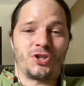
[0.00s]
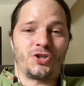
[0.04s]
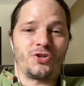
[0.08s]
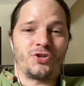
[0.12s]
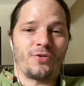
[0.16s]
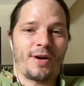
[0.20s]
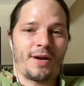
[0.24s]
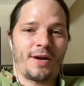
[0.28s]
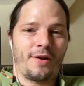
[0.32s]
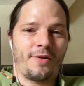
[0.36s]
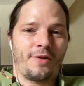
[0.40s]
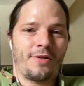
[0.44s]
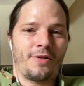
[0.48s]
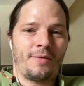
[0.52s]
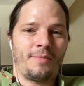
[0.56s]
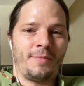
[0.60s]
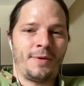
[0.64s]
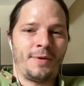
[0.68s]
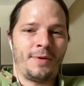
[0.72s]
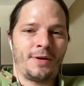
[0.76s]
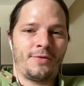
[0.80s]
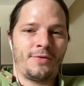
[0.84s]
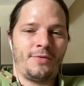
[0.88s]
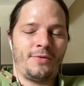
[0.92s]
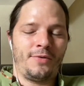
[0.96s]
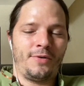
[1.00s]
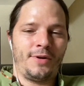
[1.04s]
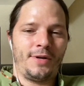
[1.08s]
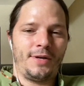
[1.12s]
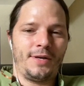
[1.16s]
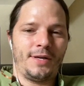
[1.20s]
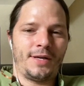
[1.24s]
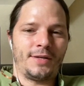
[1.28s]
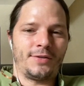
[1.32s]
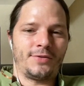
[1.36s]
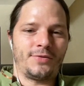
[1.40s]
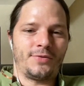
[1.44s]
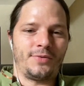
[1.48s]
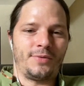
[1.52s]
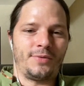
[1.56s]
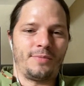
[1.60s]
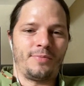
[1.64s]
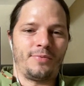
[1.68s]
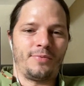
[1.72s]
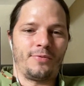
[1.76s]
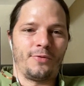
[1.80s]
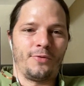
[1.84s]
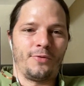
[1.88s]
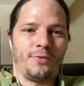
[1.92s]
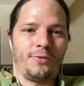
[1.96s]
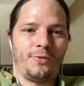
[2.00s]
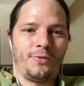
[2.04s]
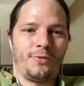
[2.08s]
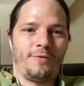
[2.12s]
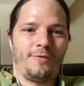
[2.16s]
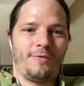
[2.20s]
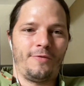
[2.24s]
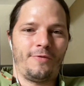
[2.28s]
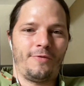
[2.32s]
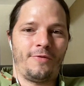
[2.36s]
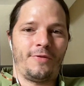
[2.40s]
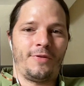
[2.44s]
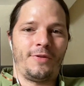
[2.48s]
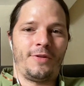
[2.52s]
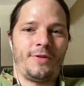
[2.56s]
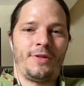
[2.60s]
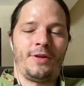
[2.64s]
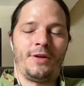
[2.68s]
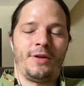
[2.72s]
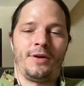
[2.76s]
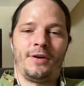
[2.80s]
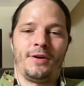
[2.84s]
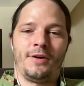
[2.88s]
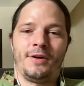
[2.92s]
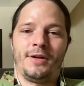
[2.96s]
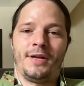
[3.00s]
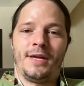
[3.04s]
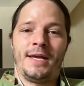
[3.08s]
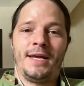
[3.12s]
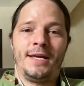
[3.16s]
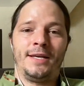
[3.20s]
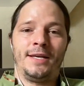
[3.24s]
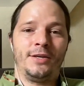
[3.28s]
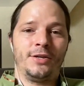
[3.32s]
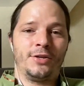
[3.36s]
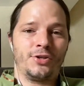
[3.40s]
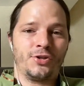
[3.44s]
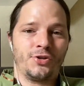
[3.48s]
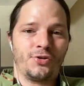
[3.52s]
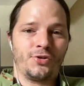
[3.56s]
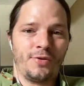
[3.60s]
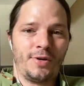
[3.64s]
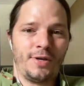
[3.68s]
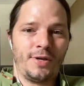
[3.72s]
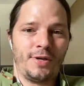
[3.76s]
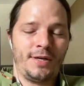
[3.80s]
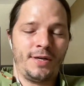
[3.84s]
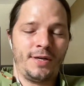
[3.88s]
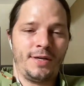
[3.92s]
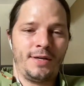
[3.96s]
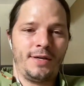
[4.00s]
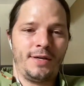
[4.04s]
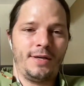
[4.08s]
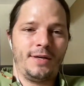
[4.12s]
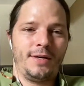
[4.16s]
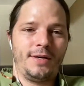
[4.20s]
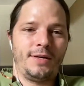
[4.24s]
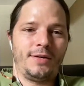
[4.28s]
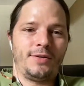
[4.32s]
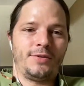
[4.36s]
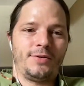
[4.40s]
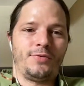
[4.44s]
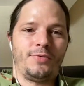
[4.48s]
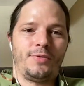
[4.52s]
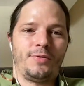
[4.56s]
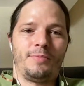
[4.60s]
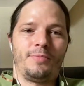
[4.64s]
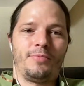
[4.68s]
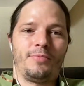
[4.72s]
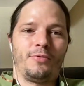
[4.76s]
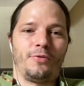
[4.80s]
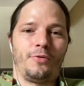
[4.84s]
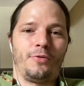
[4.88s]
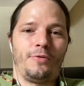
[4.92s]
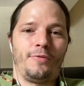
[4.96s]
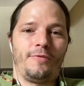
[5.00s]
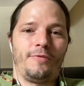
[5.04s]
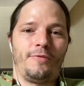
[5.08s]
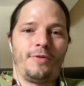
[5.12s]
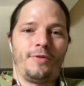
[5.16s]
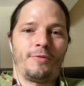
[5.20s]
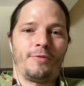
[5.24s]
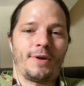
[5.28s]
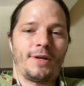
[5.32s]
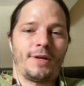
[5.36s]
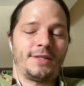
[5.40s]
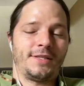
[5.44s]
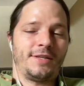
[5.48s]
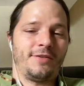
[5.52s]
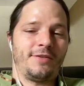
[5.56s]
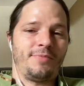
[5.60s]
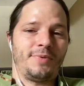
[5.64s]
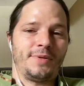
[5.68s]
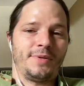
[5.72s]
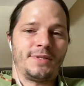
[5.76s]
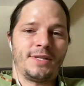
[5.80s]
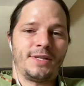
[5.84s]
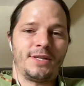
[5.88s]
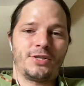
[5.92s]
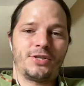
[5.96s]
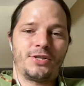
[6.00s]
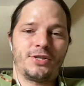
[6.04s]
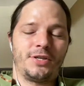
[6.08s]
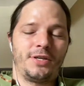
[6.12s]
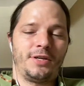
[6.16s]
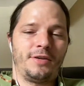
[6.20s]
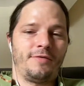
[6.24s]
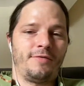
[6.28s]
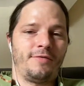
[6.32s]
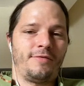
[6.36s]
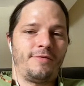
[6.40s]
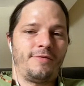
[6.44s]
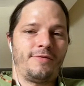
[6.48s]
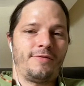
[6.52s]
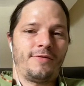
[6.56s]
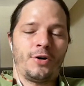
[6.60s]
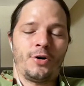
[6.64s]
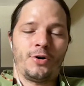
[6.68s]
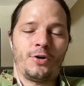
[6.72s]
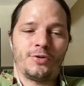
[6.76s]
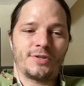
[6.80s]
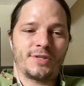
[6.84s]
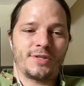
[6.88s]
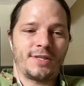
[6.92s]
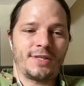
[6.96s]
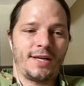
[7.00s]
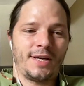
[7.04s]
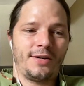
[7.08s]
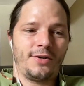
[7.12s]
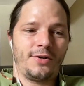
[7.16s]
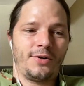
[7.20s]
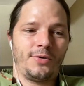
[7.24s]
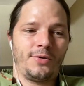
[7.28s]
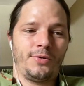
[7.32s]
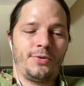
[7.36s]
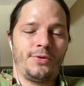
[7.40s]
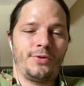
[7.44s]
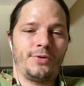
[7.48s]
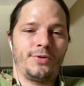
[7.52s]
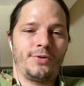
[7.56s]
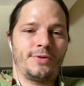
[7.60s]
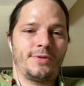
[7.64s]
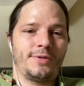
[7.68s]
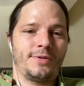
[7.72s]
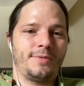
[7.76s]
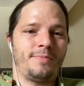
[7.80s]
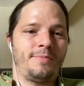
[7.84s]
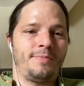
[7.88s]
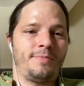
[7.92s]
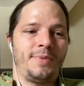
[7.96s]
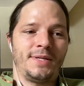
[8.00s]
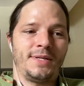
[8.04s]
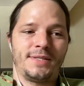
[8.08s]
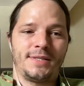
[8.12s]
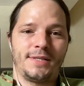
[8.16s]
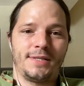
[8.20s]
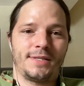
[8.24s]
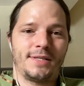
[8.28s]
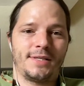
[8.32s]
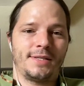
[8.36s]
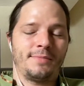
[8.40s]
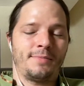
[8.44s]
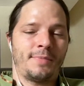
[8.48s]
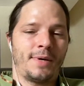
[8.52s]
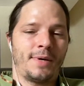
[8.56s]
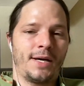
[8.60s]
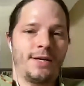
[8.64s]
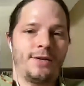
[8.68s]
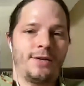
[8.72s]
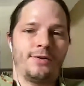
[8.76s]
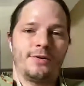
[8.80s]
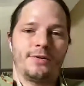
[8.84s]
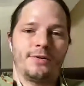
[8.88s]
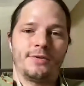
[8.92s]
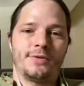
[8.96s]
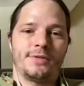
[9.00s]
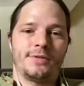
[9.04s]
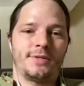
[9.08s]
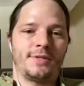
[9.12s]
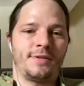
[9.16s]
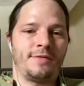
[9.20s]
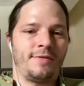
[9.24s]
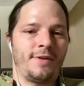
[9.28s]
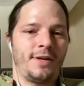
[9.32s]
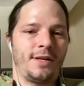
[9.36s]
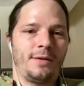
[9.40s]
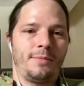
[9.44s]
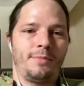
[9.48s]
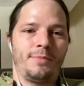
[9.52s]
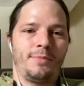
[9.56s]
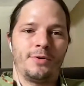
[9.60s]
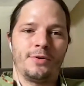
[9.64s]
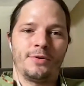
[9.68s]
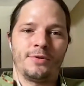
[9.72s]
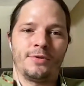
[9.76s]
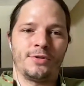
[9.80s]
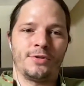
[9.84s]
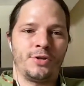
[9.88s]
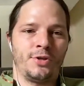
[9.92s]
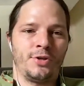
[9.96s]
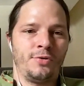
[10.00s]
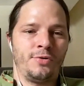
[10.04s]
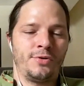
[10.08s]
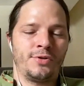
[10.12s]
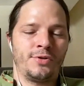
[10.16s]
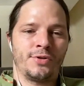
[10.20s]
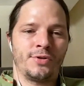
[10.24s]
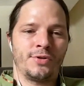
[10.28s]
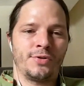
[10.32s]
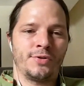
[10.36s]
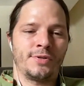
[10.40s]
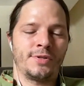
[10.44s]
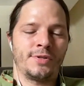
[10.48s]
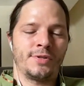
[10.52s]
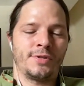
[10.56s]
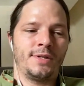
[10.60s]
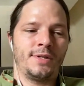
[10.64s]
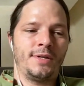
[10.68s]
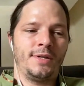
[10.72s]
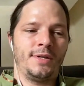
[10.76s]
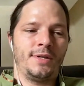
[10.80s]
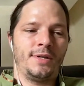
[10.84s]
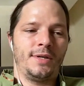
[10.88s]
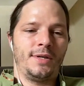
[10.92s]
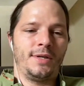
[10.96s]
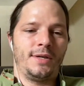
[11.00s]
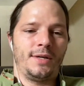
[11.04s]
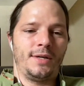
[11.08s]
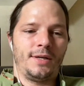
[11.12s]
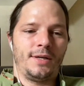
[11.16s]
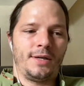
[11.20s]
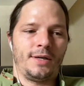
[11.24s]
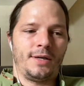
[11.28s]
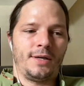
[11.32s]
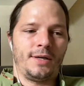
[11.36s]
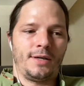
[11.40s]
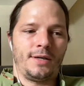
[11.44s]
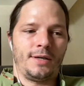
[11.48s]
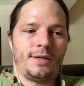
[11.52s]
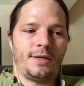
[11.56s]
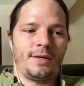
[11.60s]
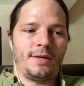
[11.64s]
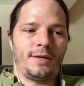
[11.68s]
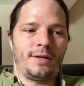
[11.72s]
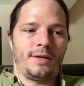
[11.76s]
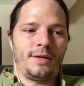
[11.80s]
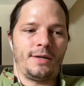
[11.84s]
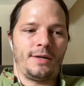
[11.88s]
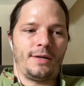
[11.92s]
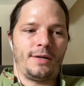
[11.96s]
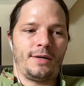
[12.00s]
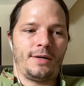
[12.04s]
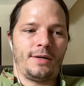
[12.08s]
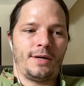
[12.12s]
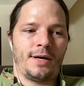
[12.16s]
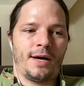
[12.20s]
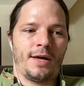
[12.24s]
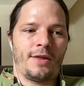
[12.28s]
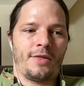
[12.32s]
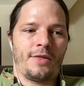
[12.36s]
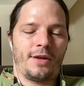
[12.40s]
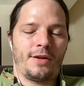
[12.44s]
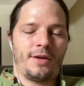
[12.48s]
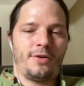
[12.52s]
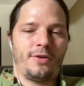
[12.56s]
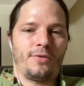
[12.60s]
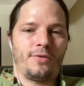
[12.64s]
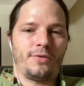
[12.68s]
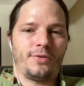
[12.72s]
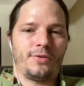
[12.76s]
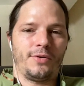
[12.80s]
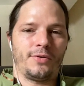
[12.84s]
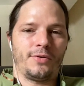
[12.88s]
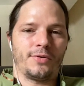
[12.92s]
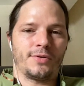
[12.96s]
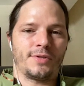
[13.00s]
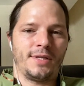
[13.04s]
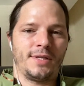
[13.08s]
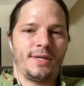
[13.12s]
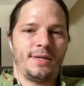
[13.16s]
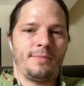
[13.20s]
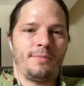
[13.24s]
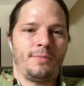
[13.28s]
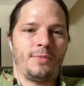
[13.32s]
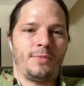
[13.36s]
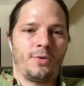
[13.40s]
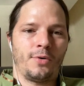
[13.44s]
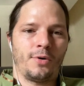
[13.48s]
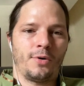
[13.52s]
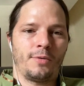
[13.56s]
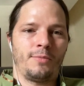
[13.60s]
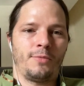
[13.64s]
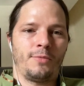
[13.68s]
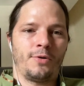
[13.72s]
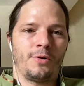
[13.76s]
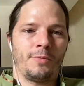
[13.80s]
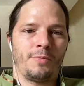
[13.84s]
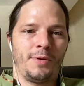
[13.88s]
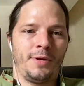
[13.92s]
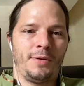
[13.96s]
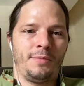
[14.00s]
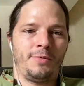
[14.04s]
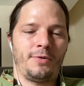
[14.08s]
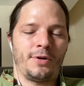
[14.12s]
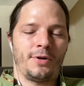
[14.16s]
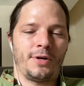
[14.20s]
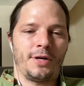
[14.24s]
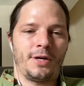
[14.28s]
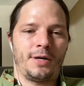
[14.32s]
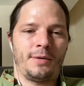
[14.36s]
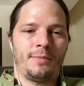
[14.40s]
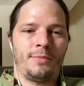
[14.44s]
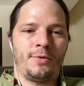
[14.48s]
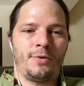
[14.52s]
to strengthen bitcoin and to improve the industry to improve the relative position of all stakeholders businesses miners developers users uh, i think you'll you'll see more and more people